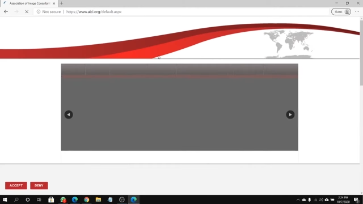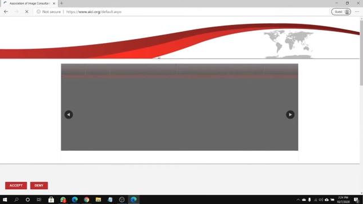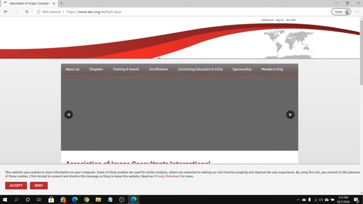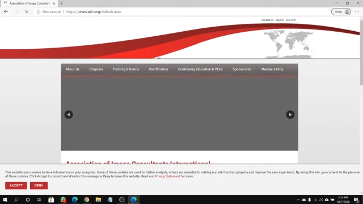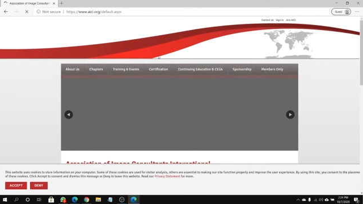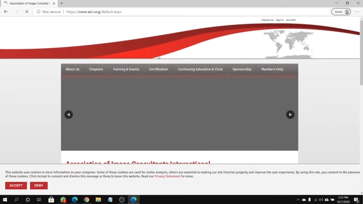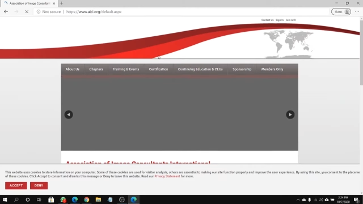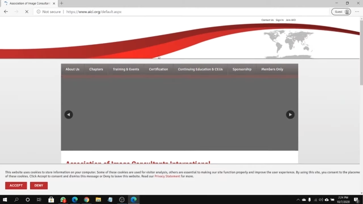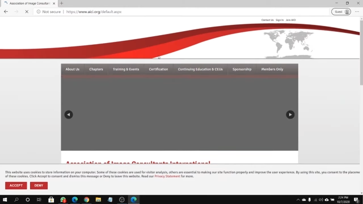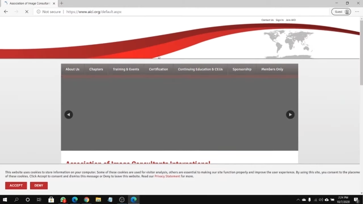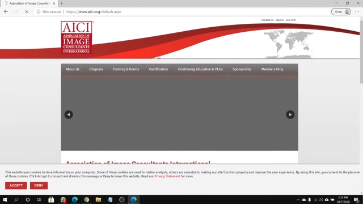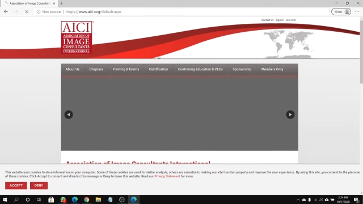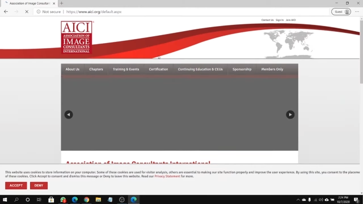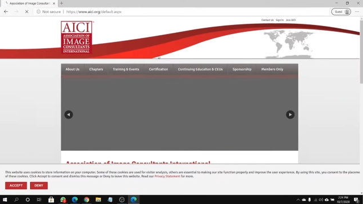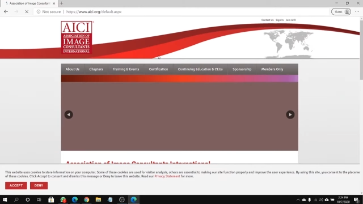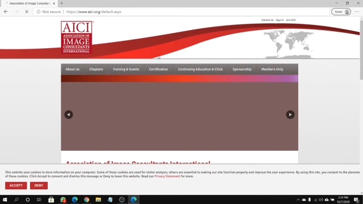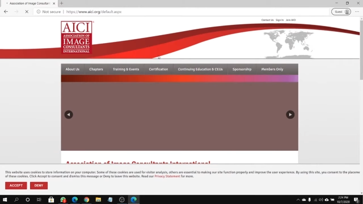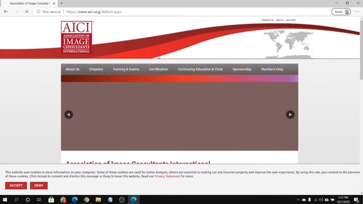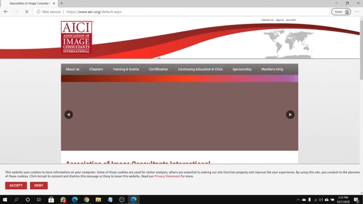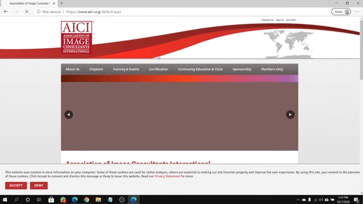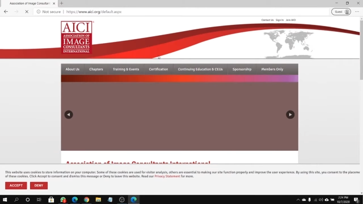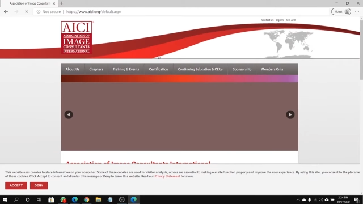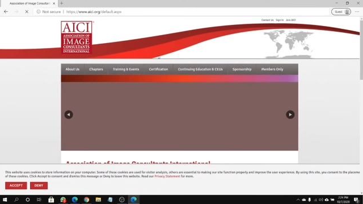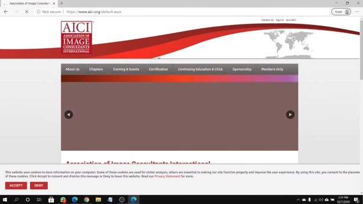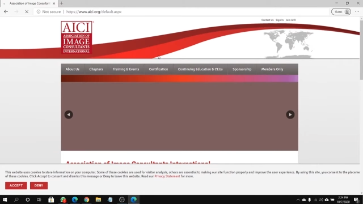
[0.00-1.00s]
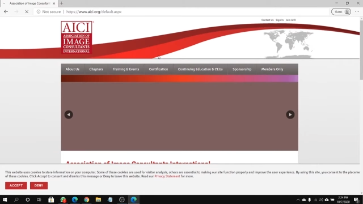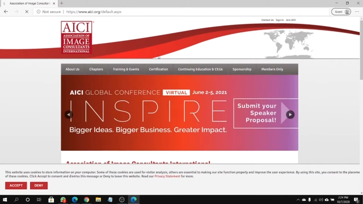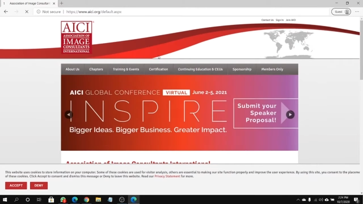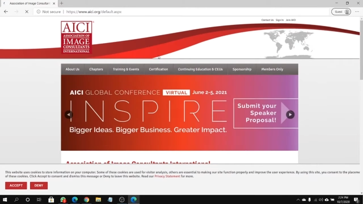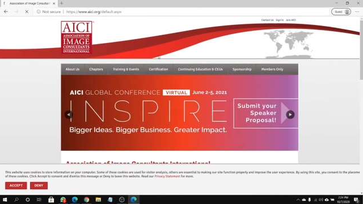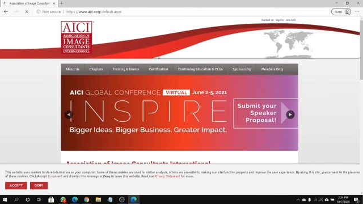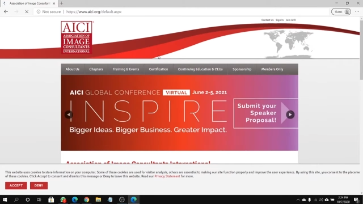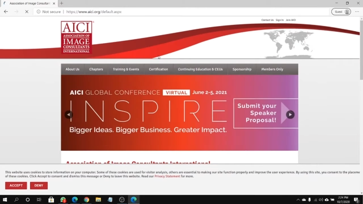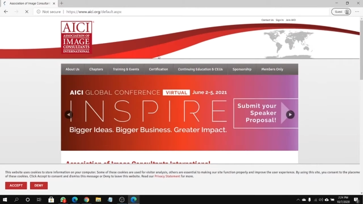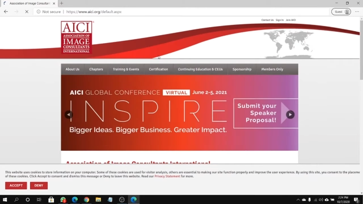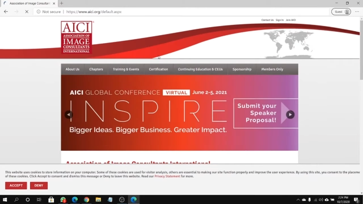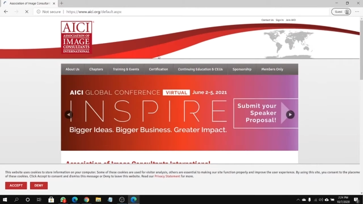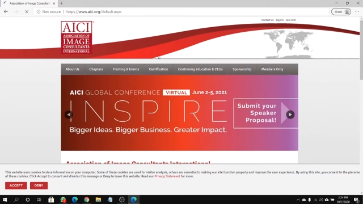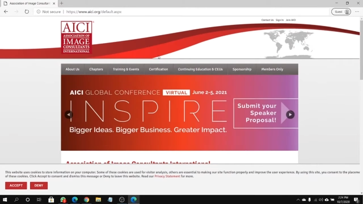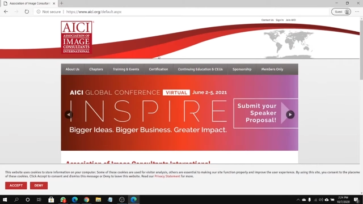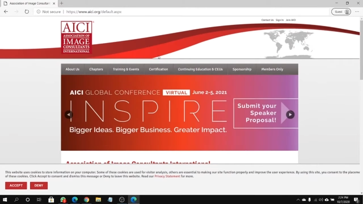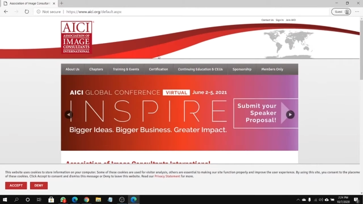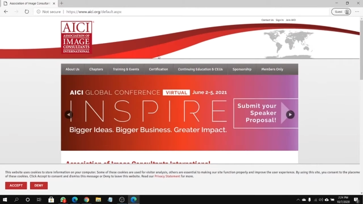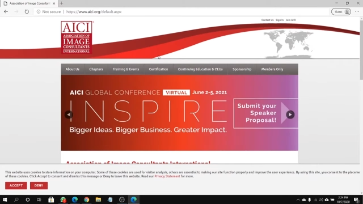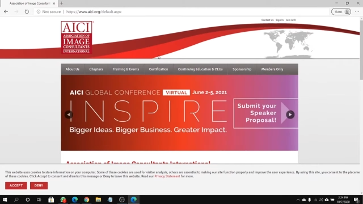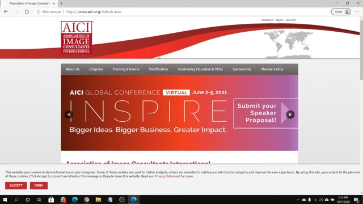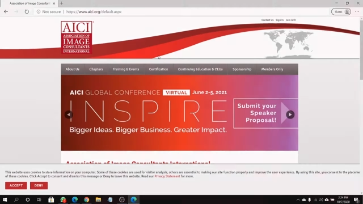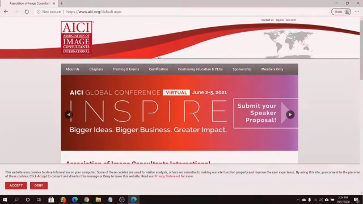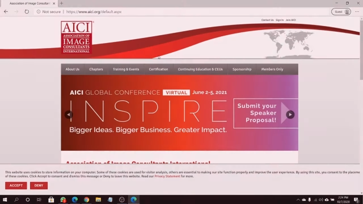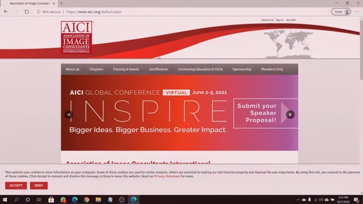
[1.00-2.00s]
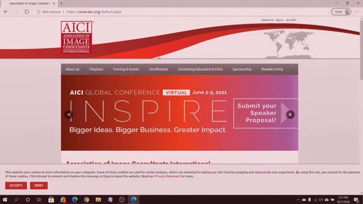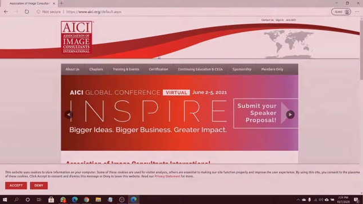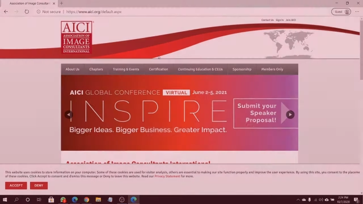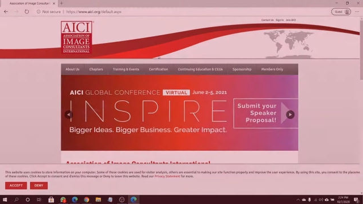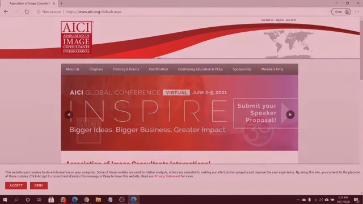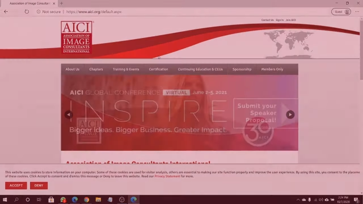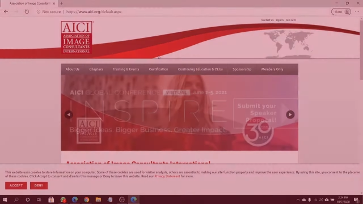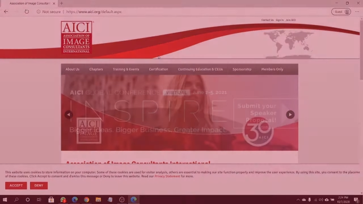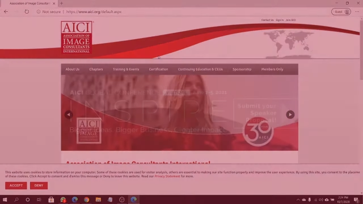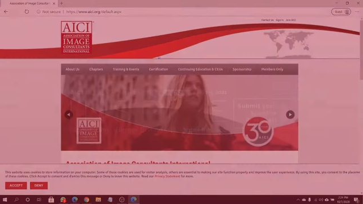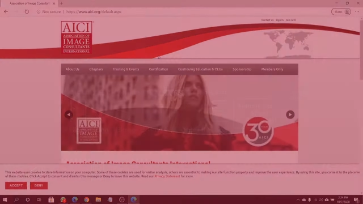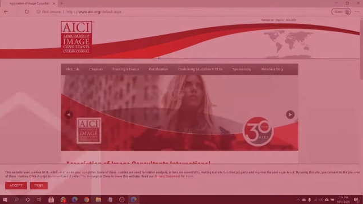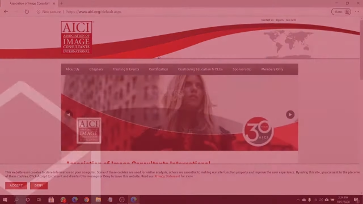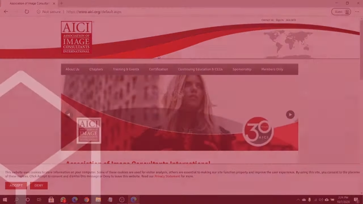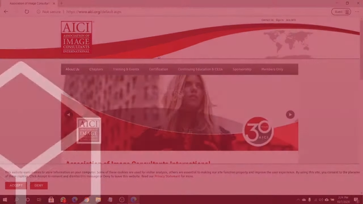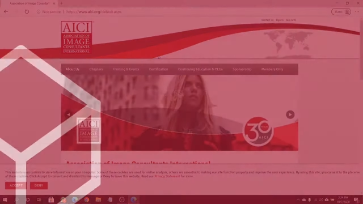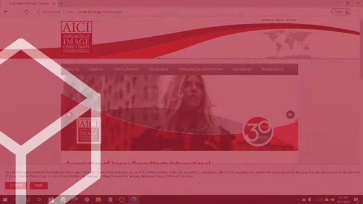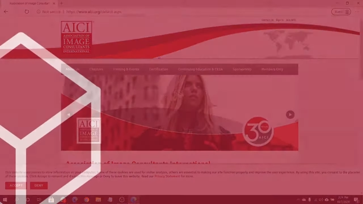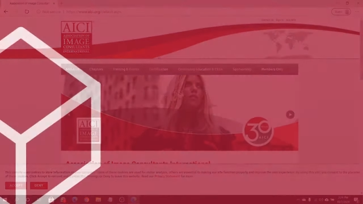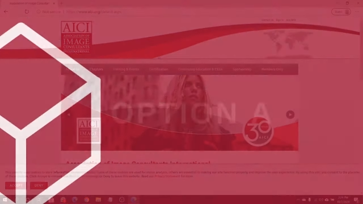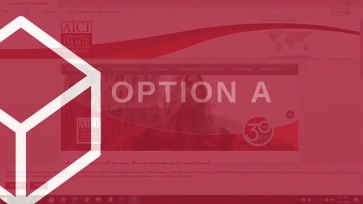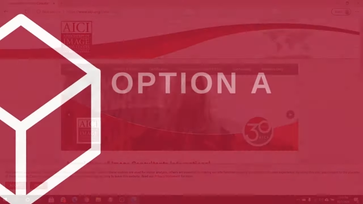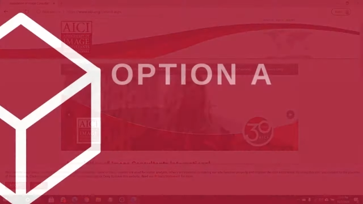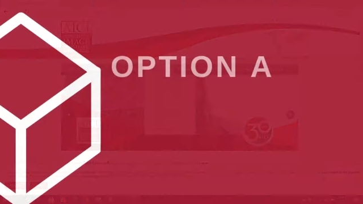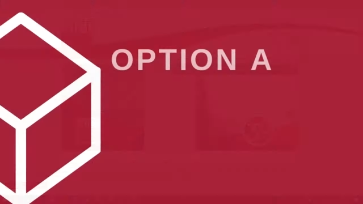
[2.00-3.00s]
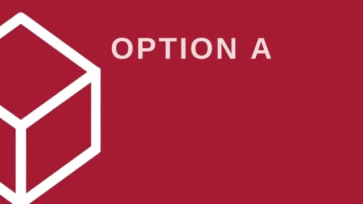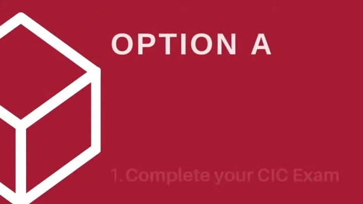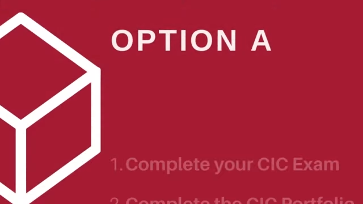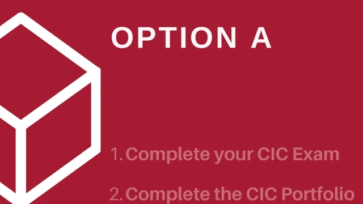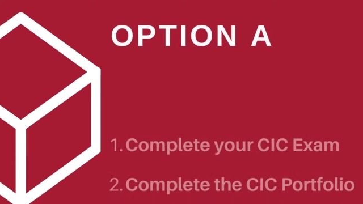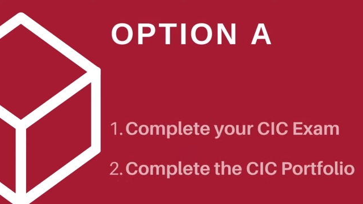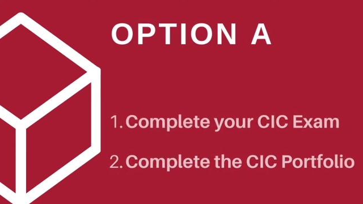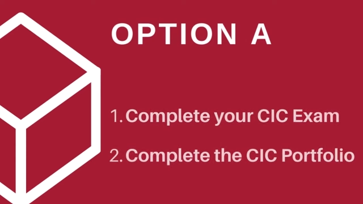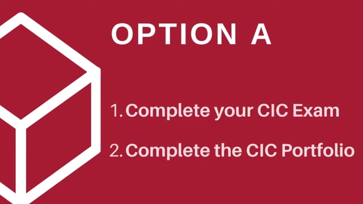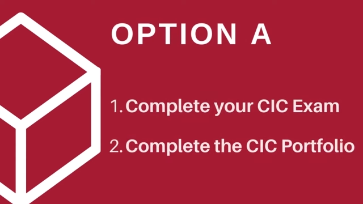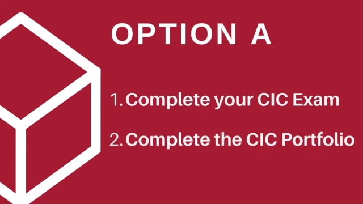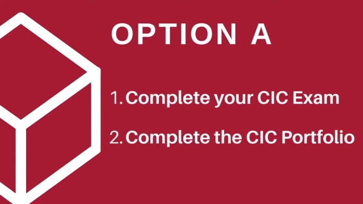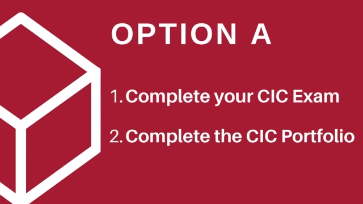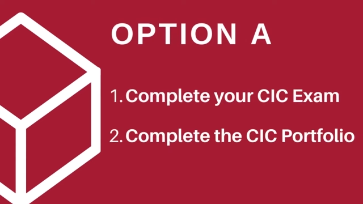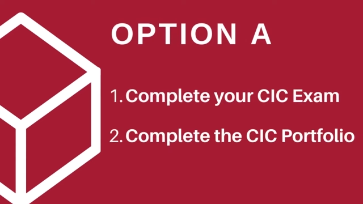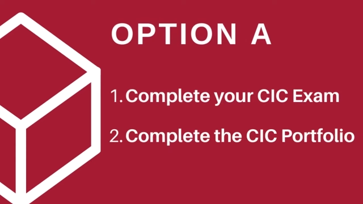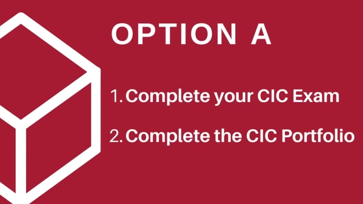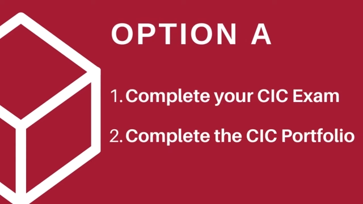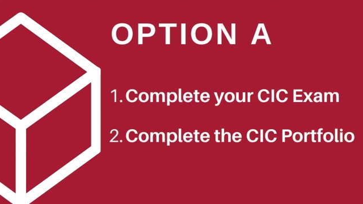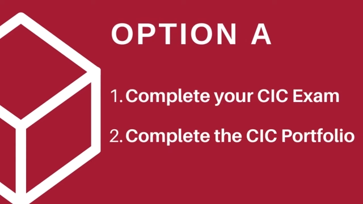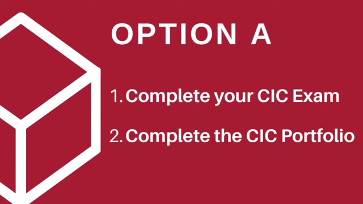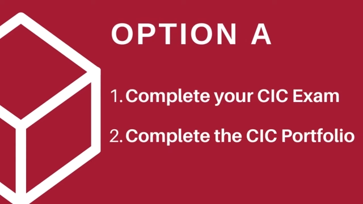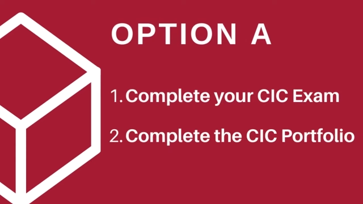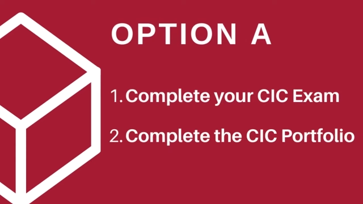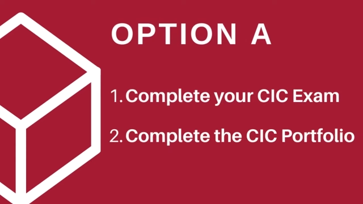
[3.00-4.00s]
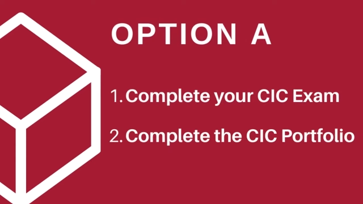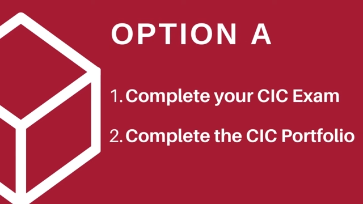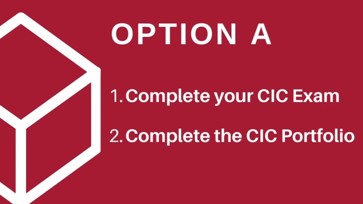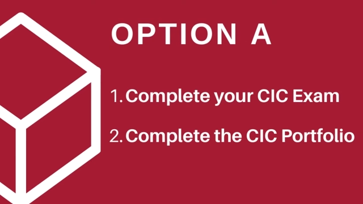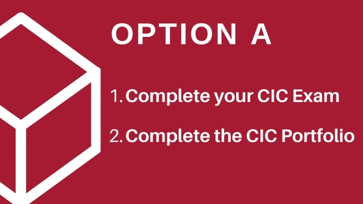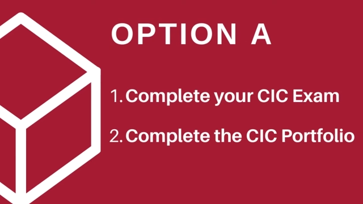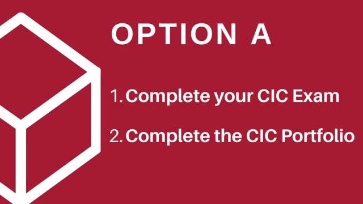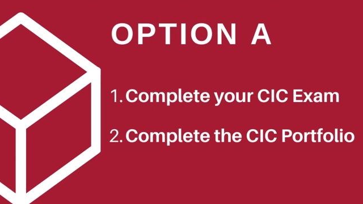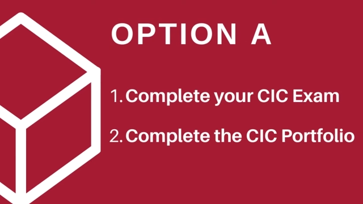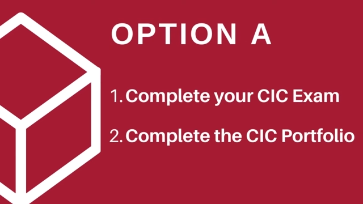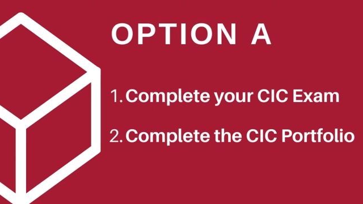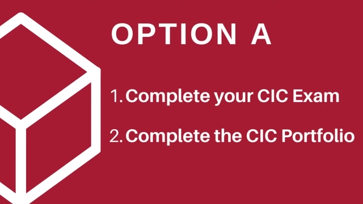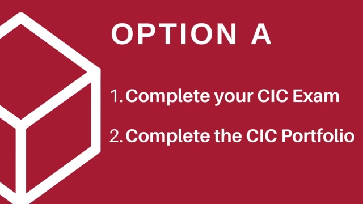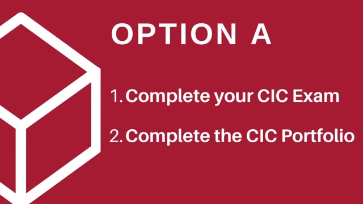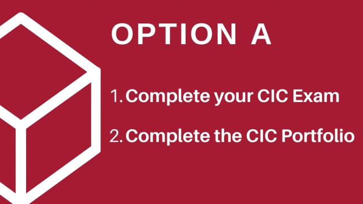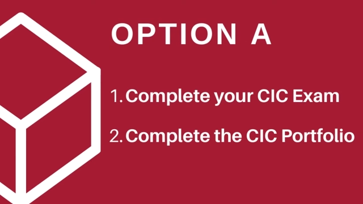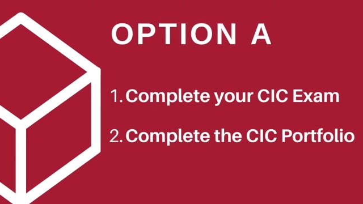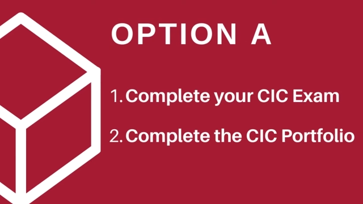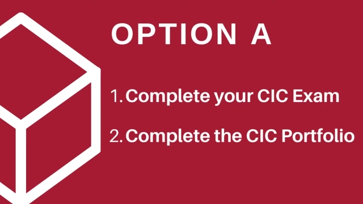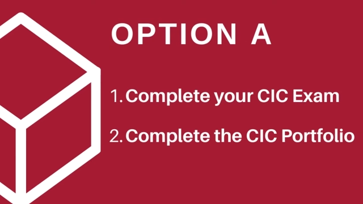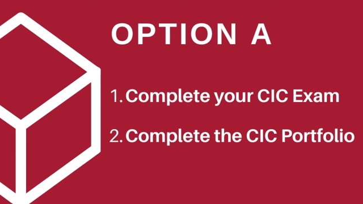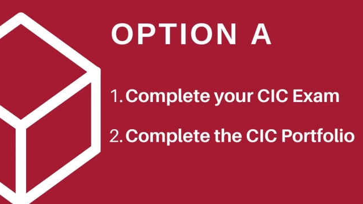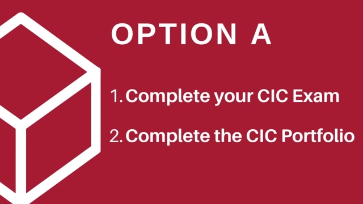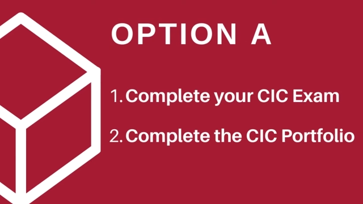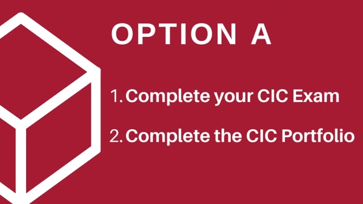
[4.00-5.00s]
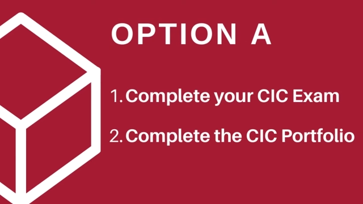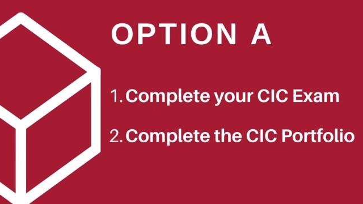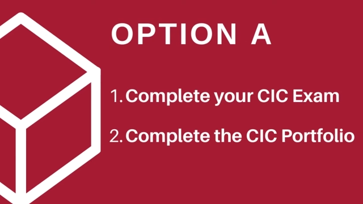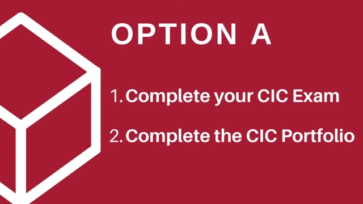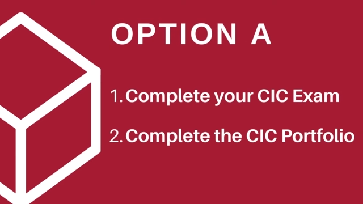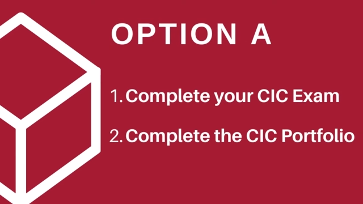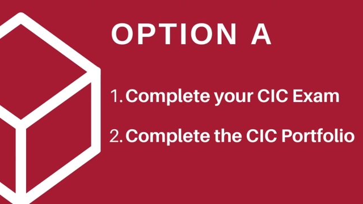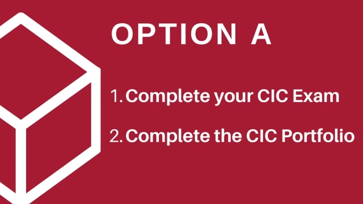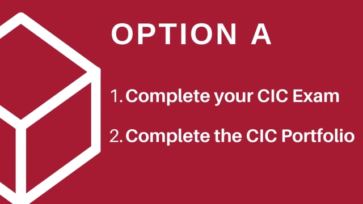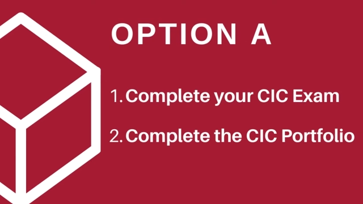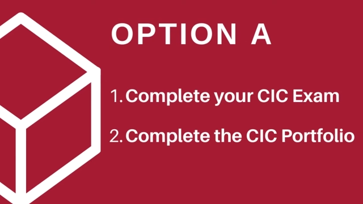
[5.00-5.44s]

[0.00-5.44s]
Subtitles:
No face is visible, so there are no lips to read.